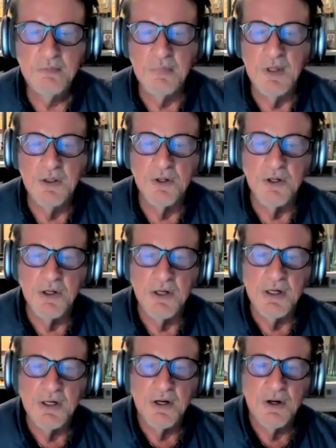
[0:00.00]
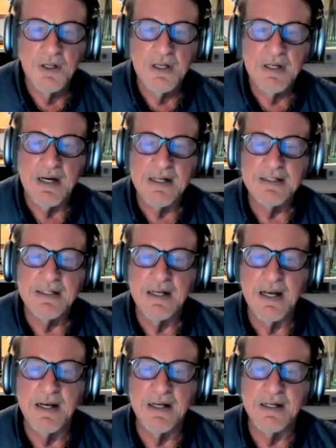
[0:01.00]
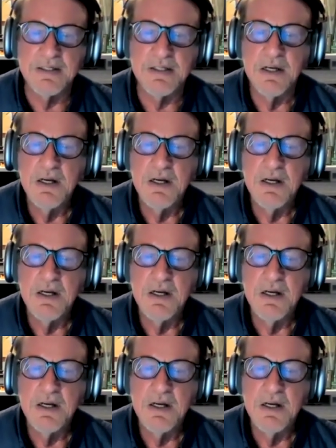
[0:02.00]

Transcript: In the early 1980s,